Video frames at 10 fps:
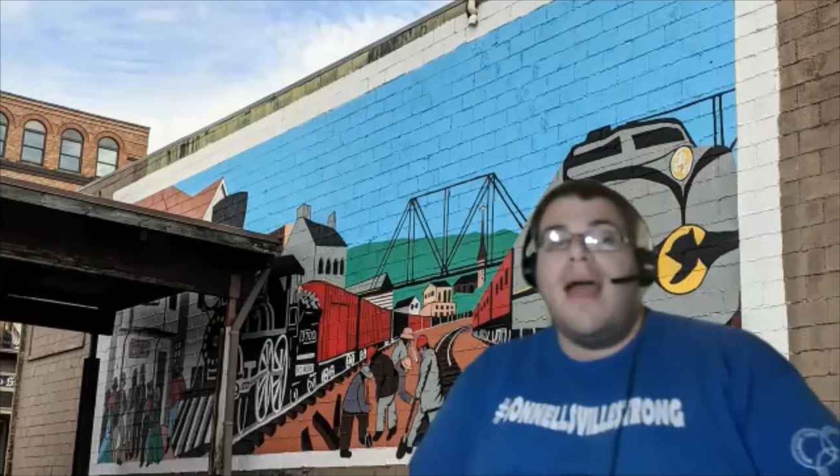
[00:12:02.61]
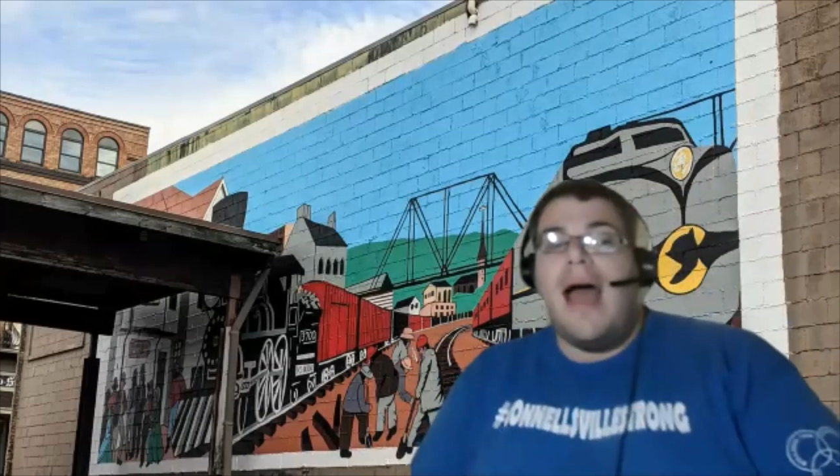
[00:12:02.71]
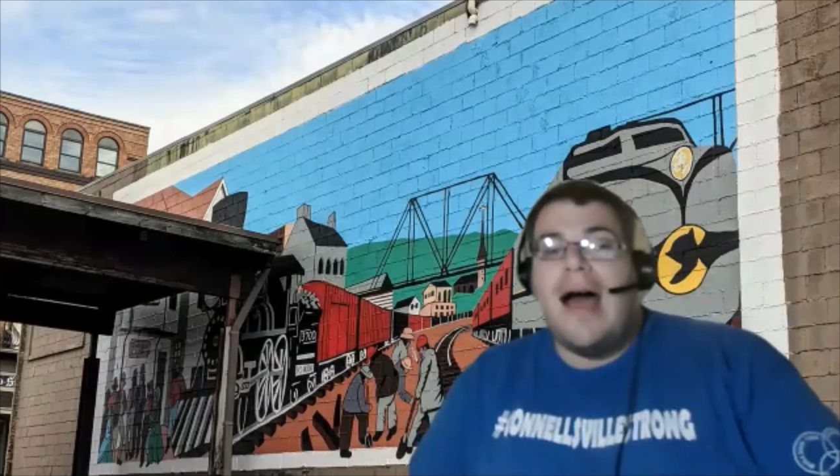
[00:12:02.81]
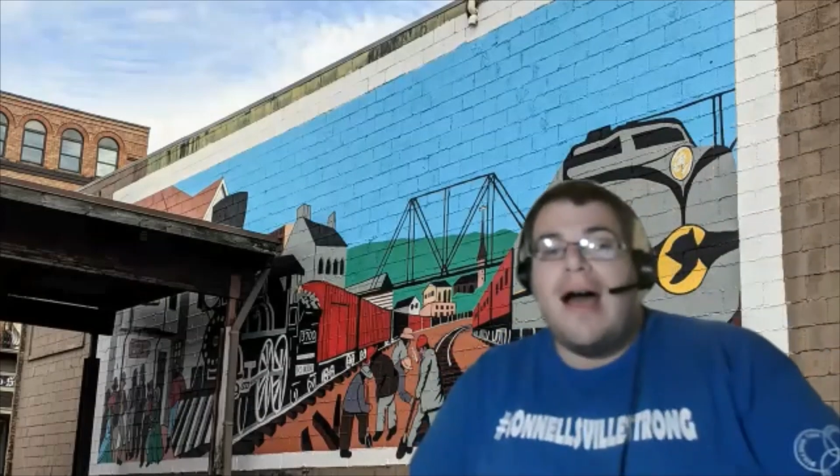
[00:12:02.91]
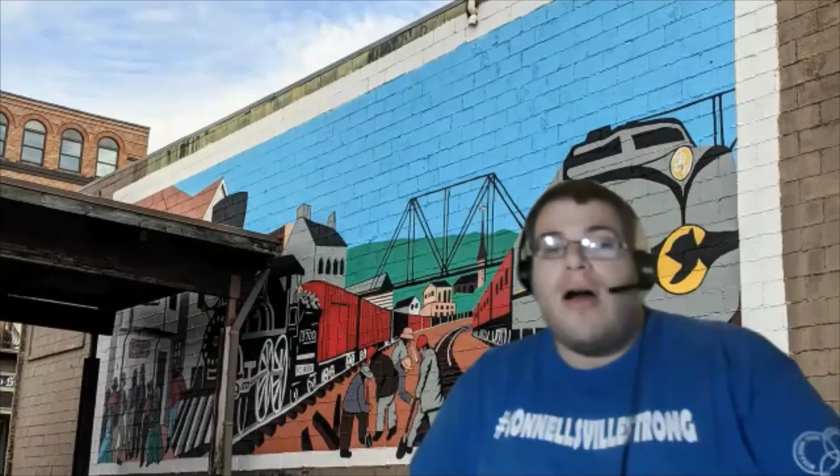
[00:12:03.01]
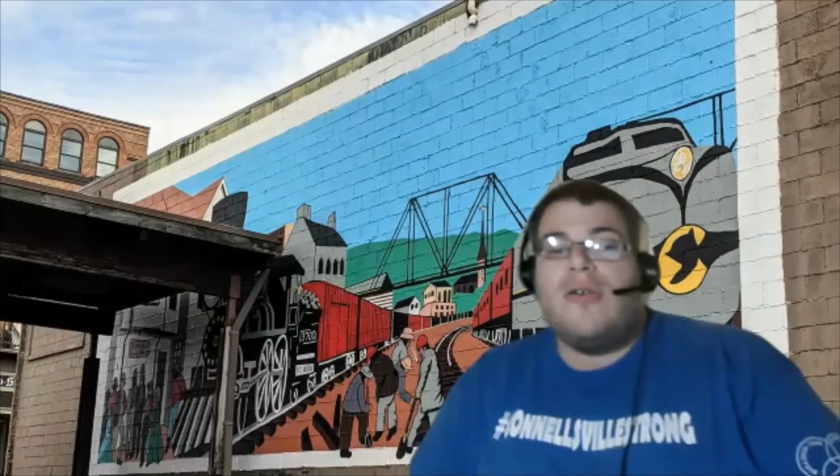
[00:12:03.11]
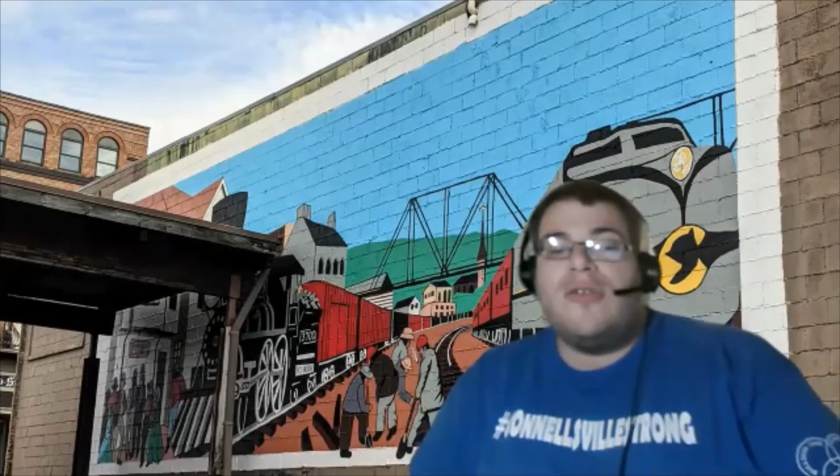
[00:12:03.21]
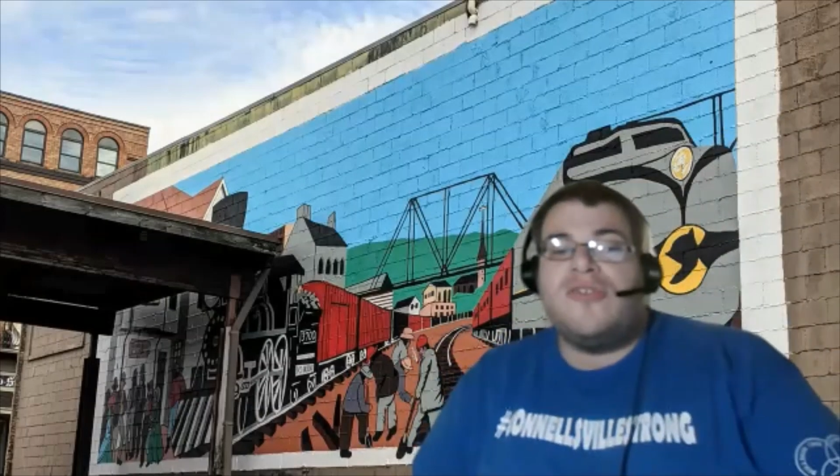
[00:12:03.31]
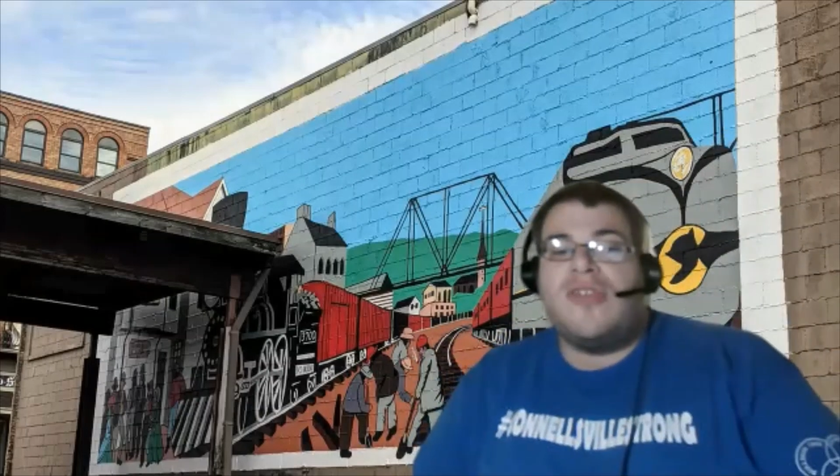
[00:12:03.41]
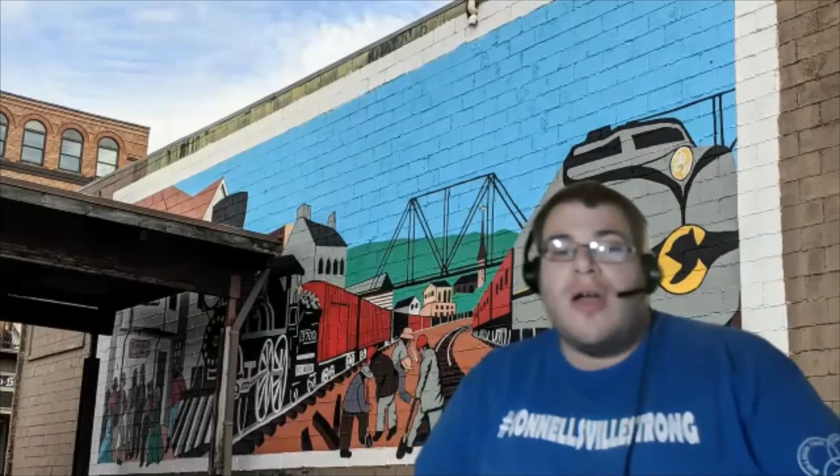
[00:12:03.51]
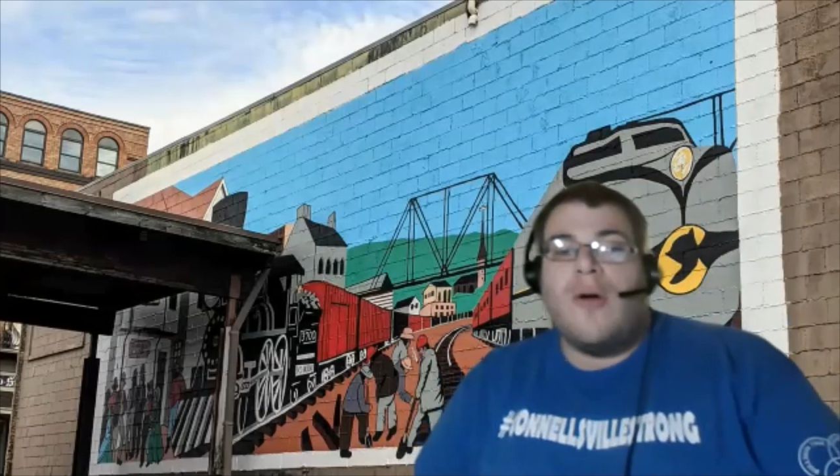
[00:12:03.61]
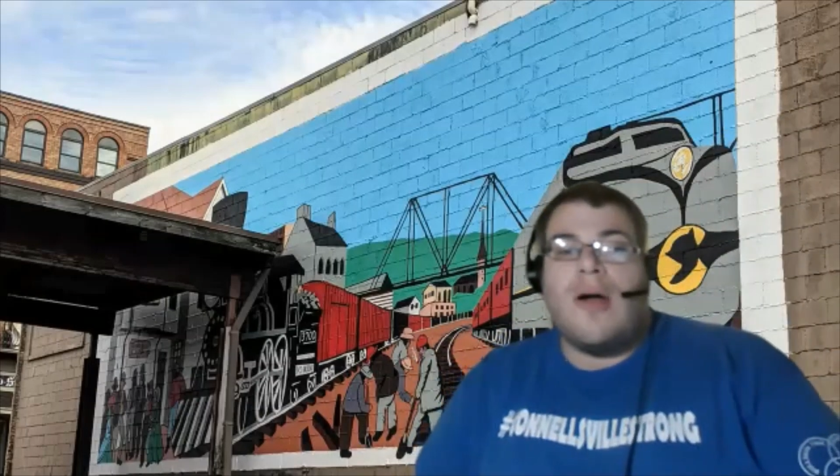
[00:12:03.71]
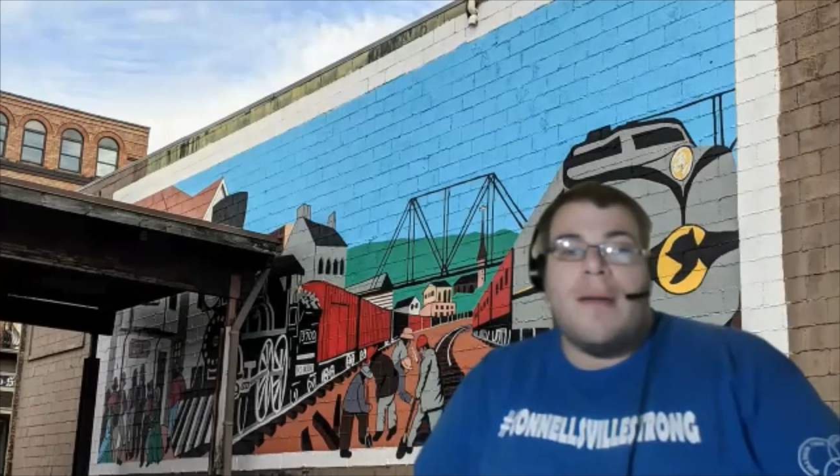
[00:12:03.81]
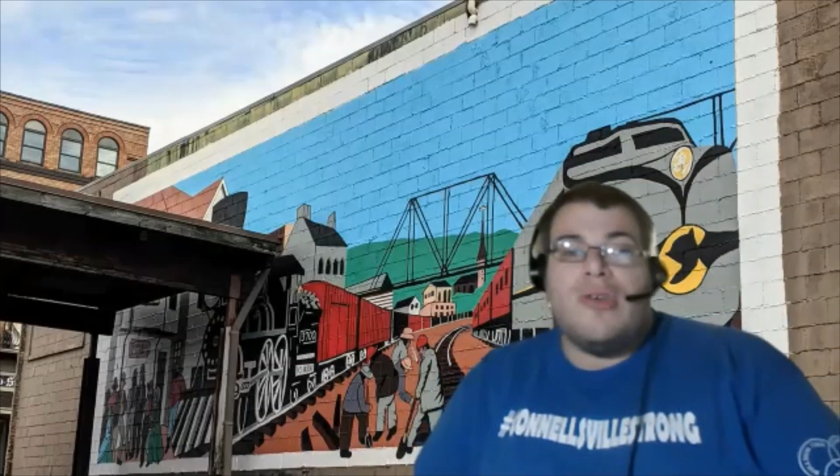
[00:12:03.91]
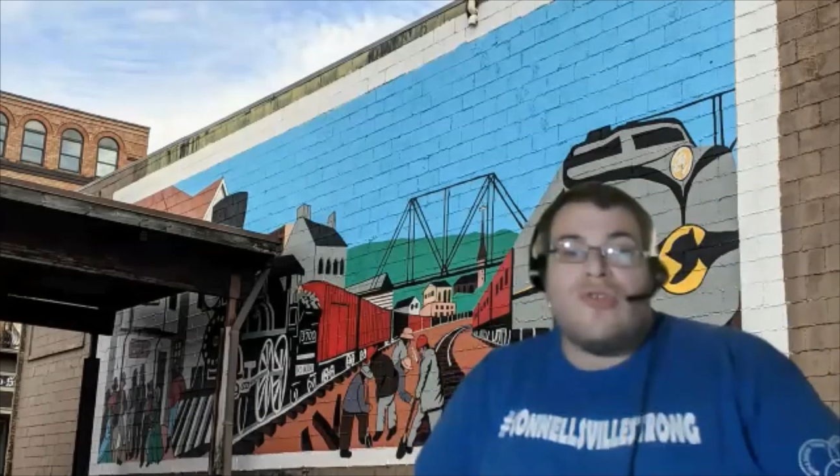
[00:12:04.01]
Also,
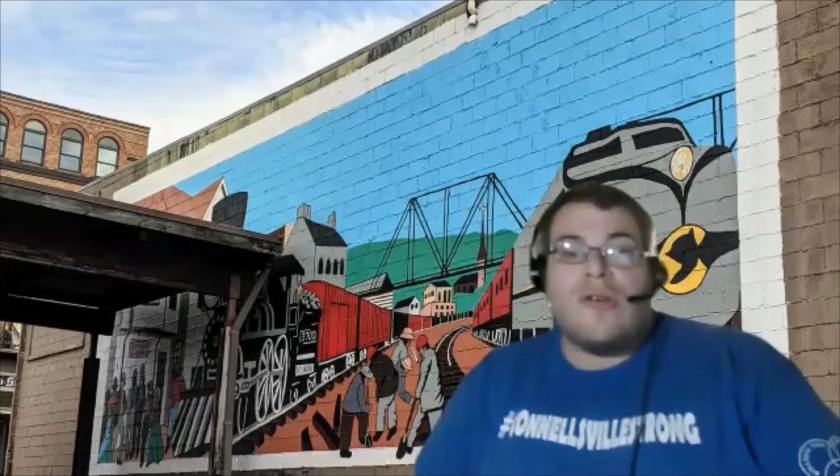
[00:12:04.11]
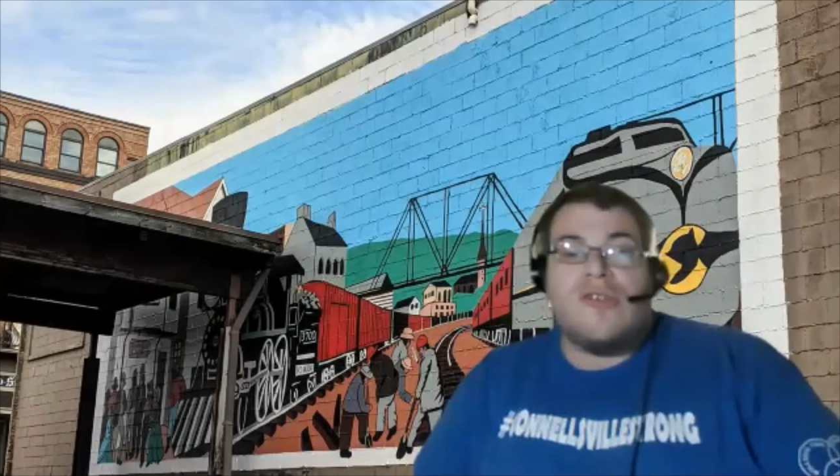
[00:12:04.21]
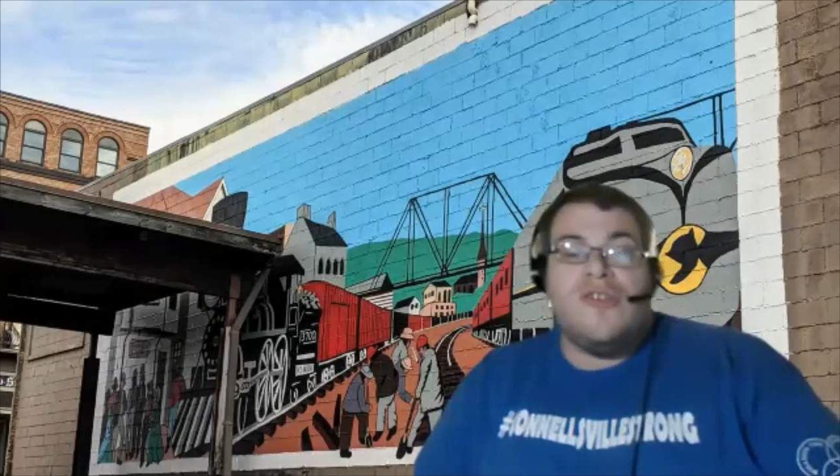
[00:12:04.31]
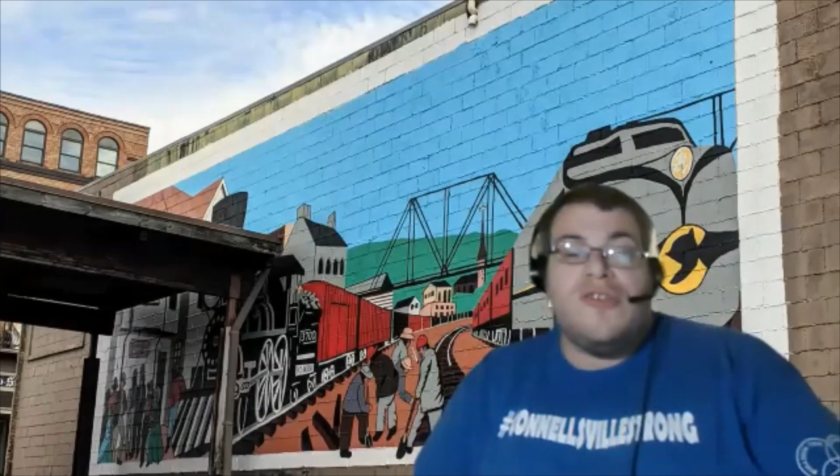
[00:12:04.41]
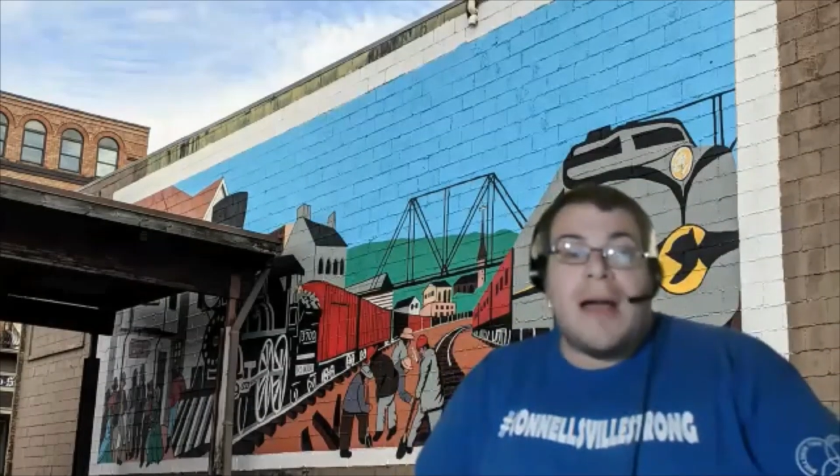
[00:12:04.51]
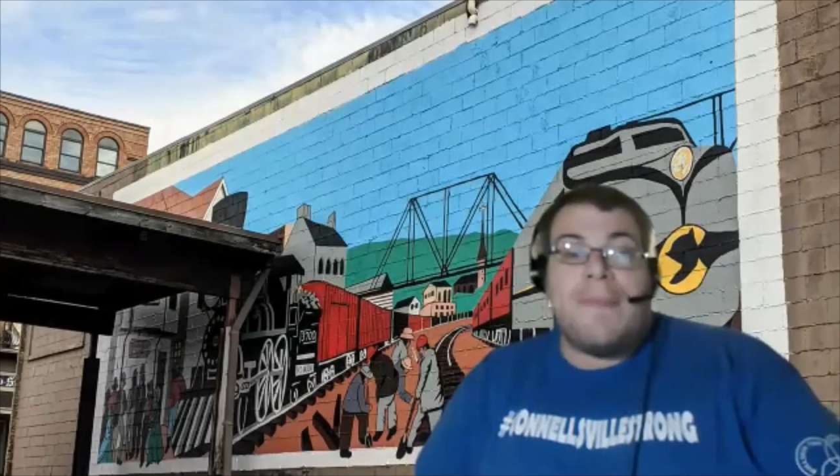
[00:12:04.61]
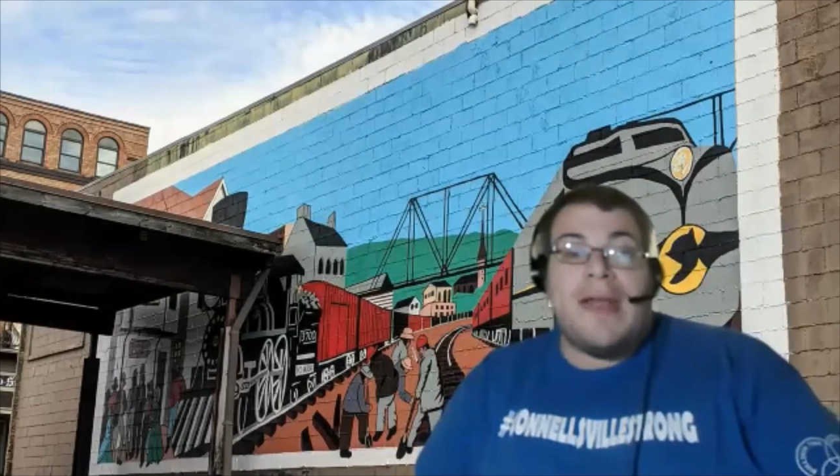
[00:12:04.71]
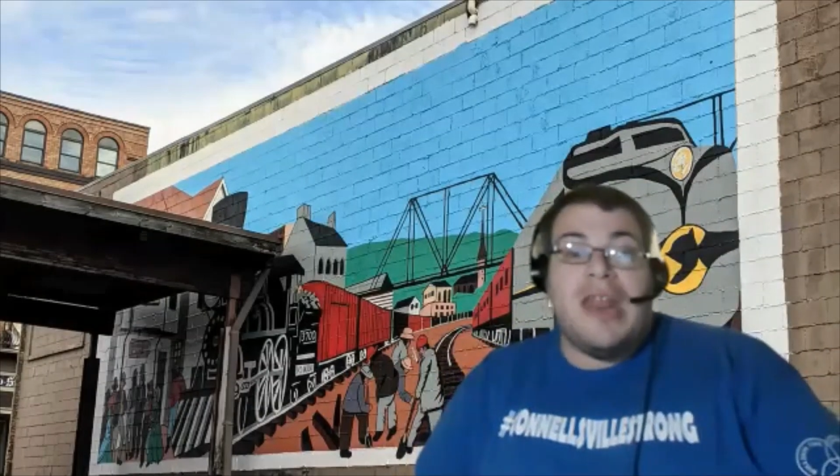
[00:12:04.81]
be sure to tap that